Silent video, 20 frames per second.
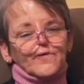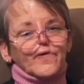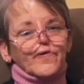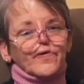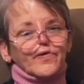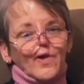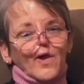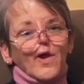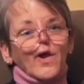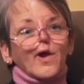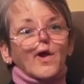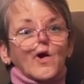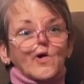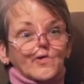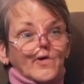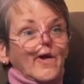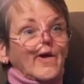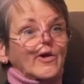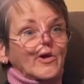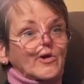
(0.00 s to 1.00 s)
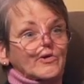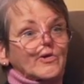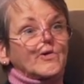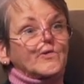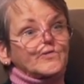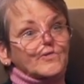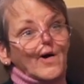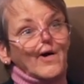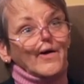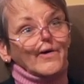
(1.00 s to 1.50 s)
would say, okay, you know
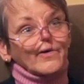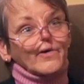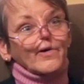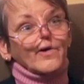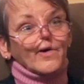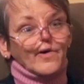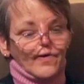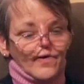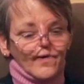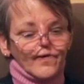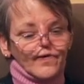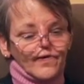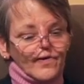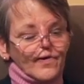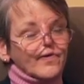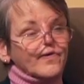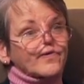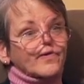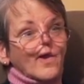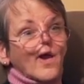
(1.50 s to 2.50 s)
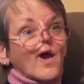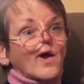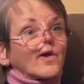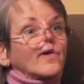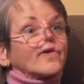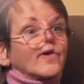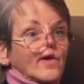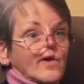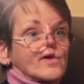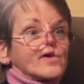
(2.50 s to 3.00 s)
what, this is
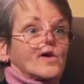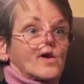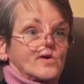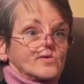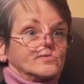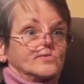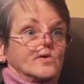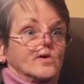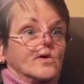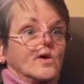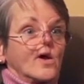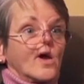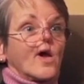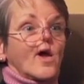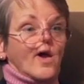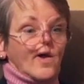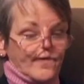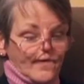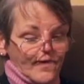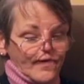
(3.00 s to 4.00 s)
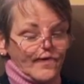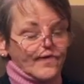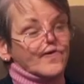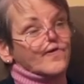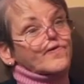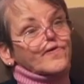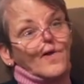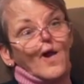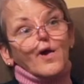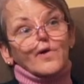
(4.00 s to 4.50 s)
akathisia, and this is a
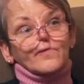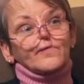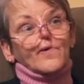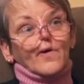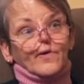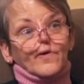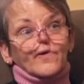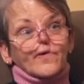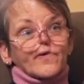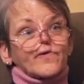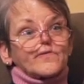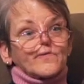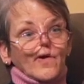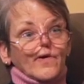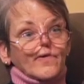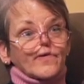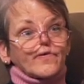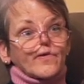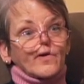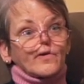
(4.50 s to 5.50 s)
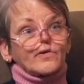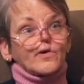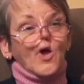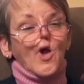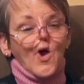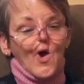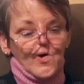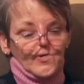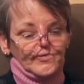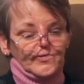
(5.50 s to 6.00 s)
side effect of this medicine,
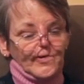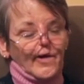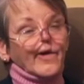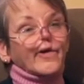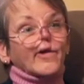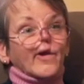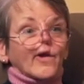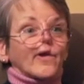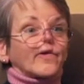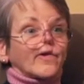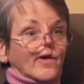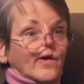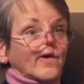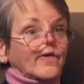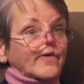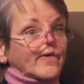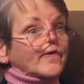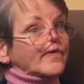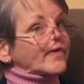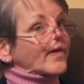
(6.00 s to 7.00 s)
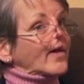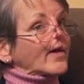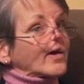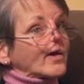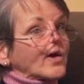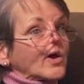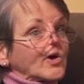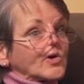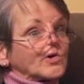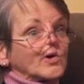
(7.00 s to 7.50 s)
we need to get this taken
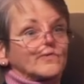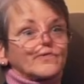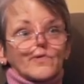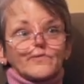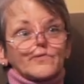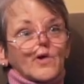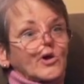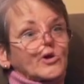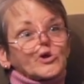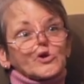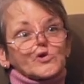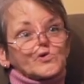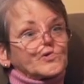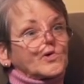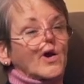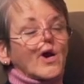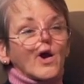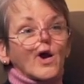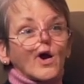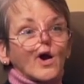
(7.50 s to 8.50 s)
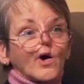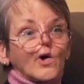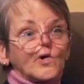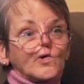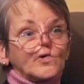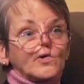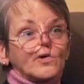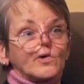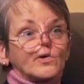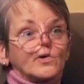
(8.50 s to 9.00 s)
care of, I'm not sure
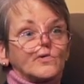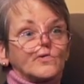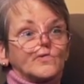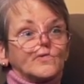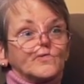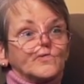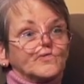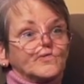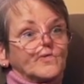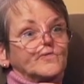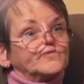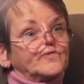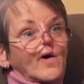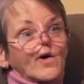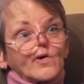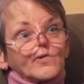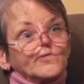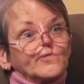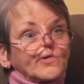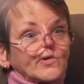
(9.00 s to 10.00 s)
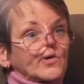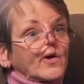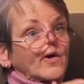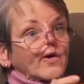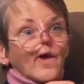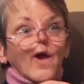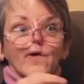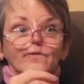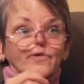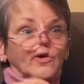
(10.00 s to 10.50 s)
how, but we're
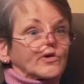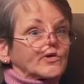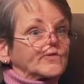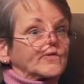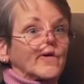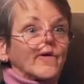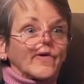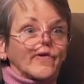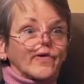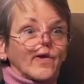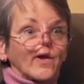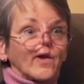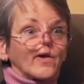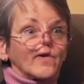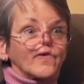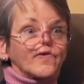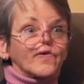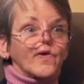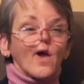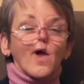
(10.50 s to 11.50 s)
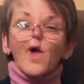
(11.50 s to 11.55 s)
going to have to tweak things,